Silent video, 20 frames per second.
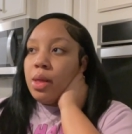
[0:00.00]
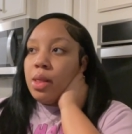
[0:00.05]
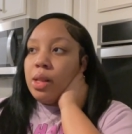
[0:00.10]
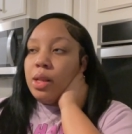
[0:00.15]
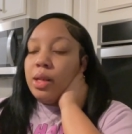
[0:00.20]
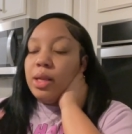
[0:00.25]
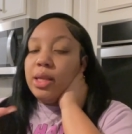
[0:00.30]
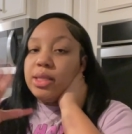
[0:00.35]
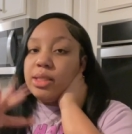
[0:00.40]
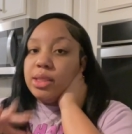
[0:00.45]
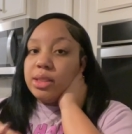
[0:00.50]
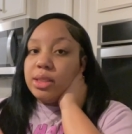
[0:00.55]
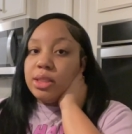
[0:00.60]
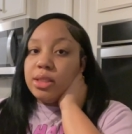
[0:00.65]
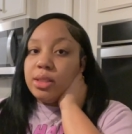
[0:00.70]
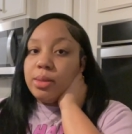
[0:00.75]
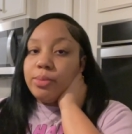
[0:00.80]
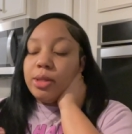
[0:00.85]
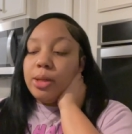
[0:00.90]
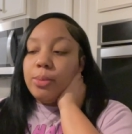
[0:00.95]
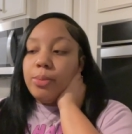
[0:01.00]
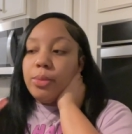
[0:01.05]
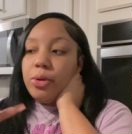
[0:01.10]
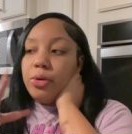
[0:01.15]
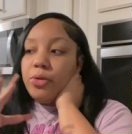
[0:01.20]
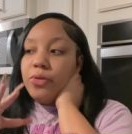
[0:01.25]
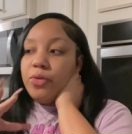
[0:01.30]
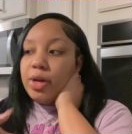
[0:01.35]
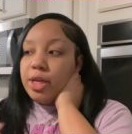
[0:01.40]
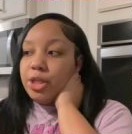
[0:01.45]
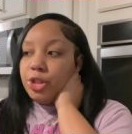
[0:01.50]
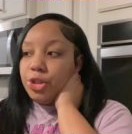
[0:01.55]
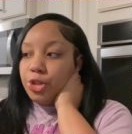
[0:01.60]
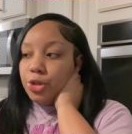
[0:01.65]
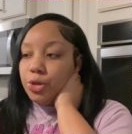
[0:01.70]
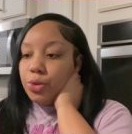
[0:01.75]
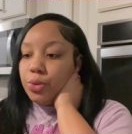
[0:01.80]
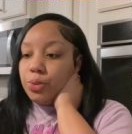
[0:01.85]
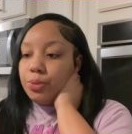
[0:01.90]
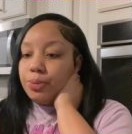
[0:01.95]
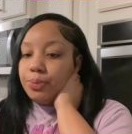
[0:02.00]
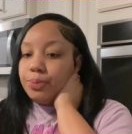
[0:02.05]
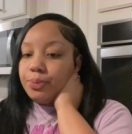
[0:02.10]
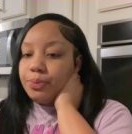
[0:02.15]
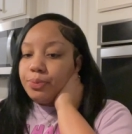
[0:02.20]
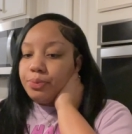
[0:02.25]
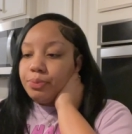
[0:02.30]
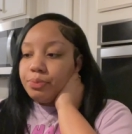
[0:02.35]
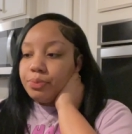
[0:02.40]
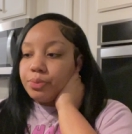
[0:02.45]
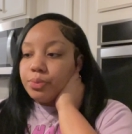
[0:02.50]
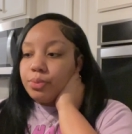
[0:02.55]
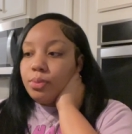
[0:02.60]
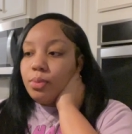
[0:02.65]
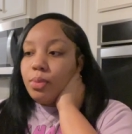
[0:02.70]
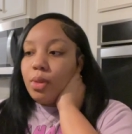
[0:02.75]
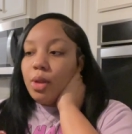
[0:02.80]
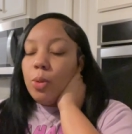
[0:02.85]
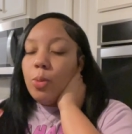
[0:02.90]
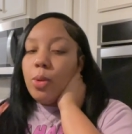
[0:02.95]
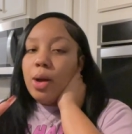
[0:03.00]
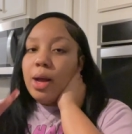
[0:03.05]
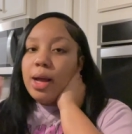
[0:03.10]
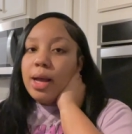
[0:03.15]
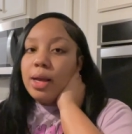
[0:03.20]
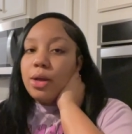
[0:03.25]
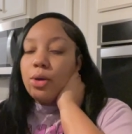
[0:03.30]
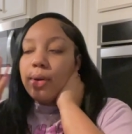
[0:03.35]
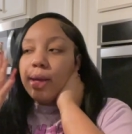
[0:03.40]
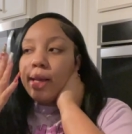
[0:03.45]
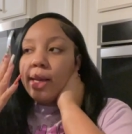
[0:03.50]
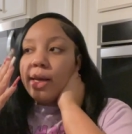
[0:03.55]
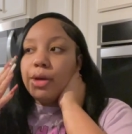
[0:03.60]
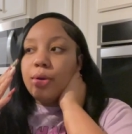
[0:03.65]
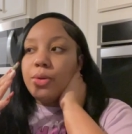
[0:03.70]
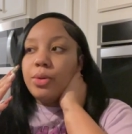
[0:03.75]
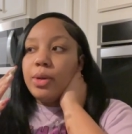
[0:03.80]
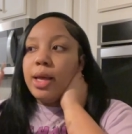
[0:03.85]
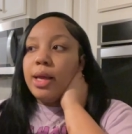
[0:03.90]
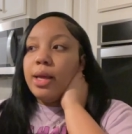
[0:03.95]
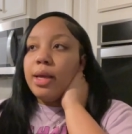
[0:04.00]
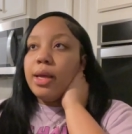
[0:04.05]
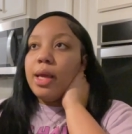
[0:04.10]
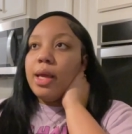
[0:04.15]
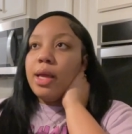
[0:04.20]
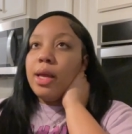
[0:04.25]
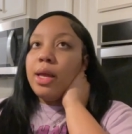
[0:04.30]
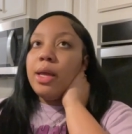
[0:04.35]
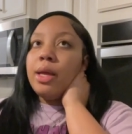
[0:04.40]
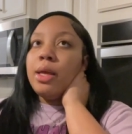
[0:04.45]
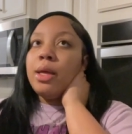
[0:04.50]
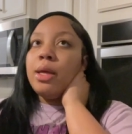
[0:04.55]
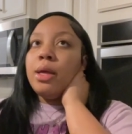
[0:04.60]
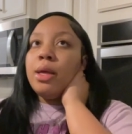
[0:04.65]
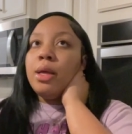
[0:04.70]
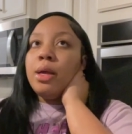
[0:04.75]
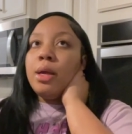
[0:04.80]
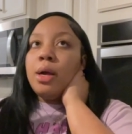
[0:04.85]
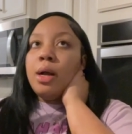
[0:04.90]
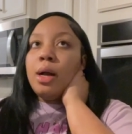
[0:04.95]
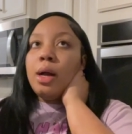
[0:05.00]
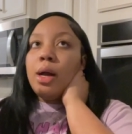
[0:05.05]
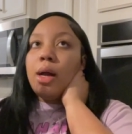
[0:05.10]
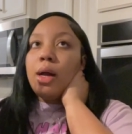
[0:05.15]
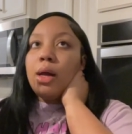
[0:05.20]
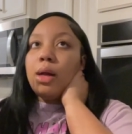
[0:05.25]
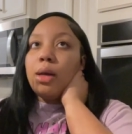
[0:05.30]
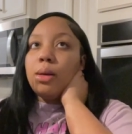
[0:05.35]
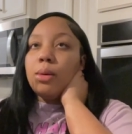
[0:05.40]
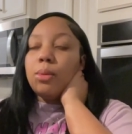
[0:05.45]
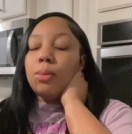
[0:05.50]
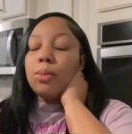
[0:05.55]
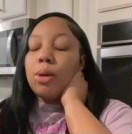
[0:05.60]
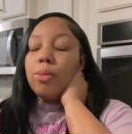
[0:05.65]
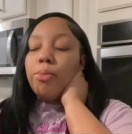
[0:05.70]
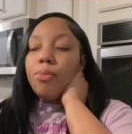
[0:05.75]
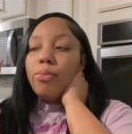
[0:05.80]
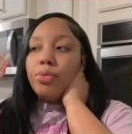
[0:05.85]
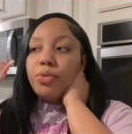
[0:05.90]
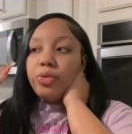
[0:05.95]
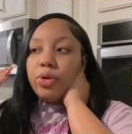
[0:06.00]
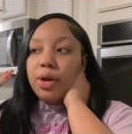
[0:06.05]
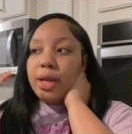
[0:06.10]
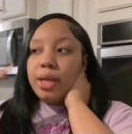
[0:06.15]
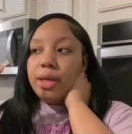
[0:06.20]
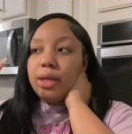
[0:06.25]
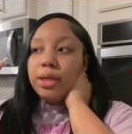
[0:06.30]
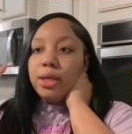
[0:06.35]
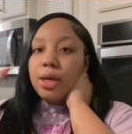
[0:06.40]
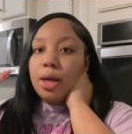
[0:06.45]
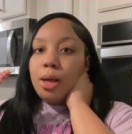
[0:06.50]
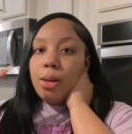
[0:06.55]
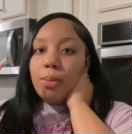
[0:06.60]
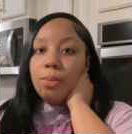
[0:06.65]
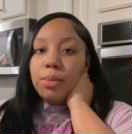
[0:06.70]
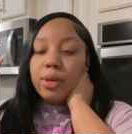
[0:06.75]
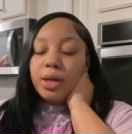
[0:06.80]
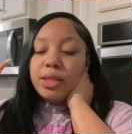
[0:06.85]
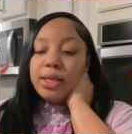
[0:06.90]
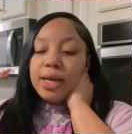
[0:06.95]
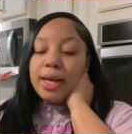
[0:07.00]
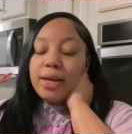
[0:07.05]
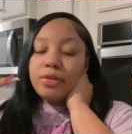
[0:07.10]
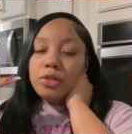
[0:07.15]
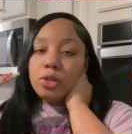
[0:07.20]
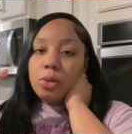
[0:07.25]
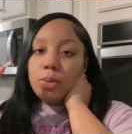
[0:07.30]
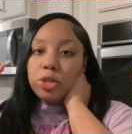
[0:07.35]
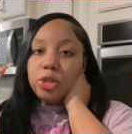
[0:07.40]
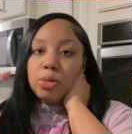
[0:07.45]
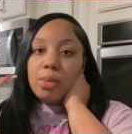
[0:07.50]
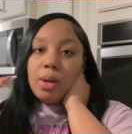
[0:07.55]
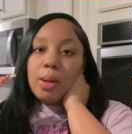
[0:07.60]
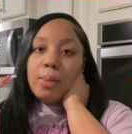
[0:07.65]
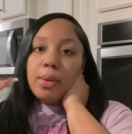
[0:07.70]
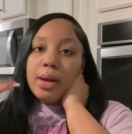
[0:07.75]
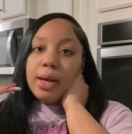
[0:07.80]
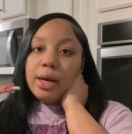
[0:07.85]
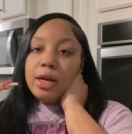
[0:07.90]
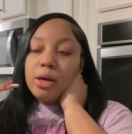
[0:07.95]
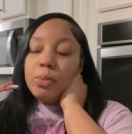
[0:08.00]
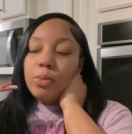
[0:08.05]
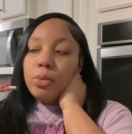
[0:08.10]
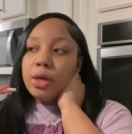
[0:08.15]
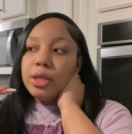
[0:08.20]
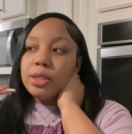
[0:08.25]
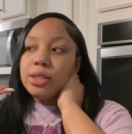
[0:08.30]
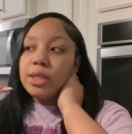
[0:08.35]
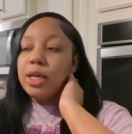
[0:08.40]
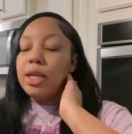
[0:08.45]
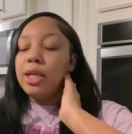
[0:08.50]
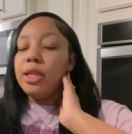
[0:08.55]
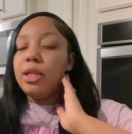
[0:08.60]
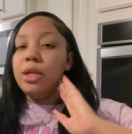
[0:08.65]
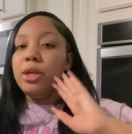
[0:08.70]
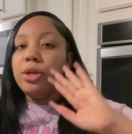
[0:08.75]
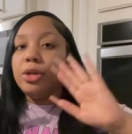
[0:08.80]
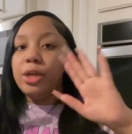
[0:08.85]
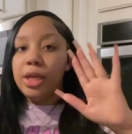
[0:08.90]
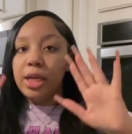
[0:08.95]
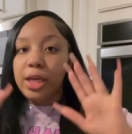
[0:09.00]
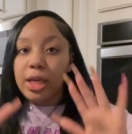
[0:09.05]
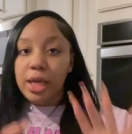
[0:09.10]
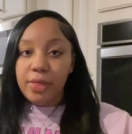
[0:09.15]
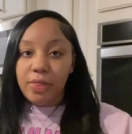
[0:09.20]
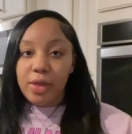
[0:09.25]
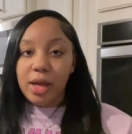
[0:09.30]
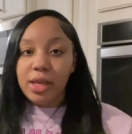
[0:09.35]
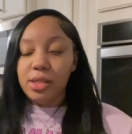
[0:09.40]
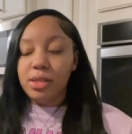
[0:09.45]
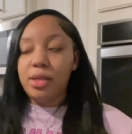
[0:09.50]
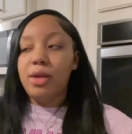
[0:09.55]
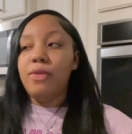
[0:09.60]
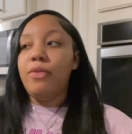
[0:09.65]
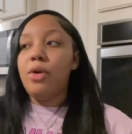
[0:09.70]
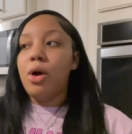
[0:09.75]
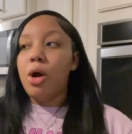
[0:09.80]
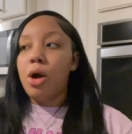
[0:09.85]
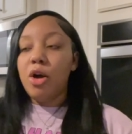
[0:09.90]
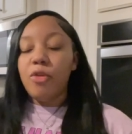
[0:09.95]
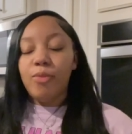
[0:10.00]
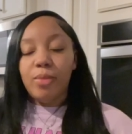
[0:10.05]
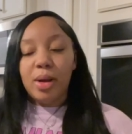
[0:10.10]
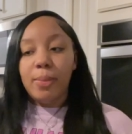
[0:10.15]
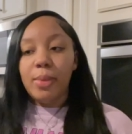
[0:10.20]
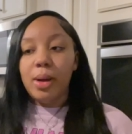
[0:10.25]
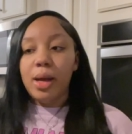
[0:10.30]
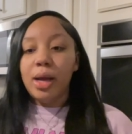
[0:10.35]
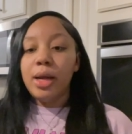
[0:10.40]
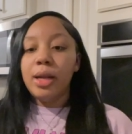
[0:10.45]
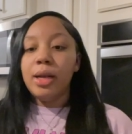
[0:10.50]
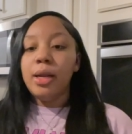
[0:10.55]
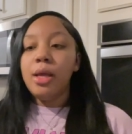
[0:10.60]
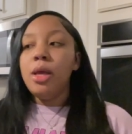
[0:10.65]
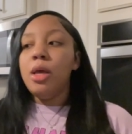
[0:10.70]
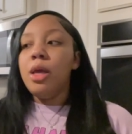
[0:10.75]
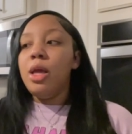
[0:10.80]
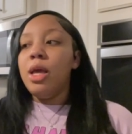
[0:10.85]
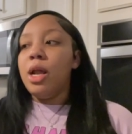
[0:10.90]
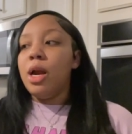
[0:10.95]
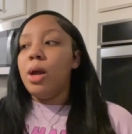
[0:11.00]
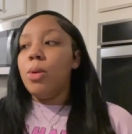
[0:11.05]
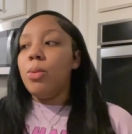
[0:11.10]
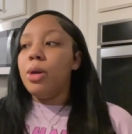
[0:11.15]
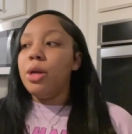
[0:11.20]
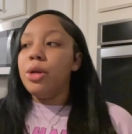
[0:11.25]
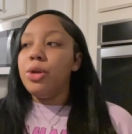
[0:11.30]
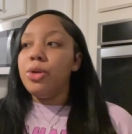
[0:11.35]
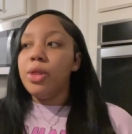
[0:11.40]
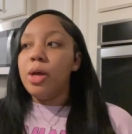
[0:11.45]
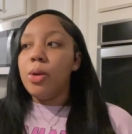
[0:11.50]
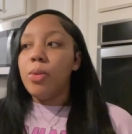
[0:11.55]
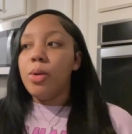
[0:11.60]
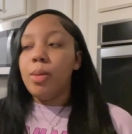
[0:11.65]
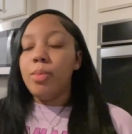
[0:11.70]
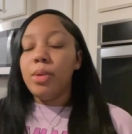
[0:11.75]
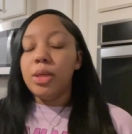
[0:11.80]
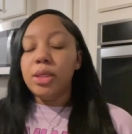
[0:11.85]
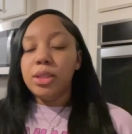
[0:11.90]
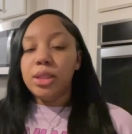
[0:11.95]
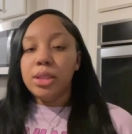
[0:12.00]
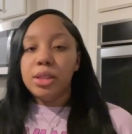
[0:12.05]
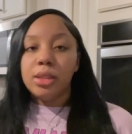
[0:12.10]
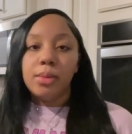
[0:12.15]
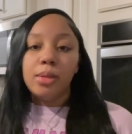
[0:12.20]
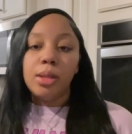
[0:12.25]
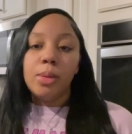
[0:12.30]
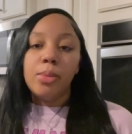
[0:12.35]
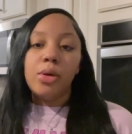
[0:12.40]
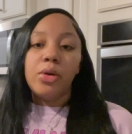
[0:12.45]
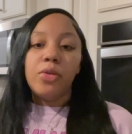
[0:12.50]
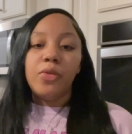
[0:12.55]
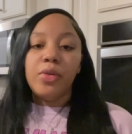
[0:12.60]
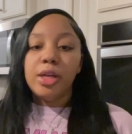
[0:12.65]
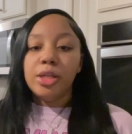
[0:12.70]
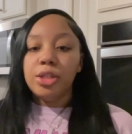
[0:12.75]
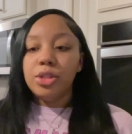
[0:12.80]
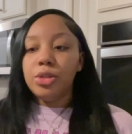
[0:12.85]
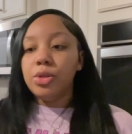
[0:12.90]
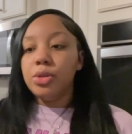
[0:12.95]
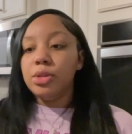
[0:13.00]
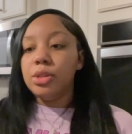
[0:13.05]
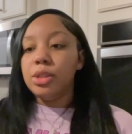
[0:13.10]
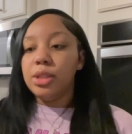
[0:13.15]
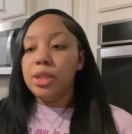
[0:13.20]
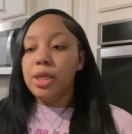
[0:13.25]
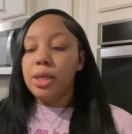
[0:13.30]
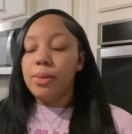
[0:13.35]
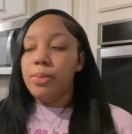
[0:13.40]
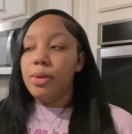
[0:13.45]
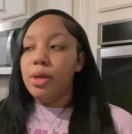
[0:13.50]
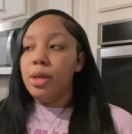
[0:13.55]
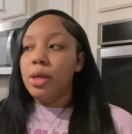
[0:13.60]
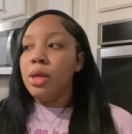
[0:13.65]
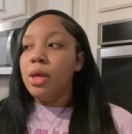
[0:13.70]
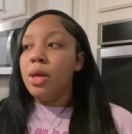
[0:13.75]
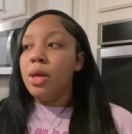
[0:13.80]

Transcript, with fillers: listen to something motivational while I go ahead and do like a um, brain dump because I have so much on my mind in the mornings. I need to literally get that stuff off my mind. And I want to do that while I'm listening to something motivational to keep me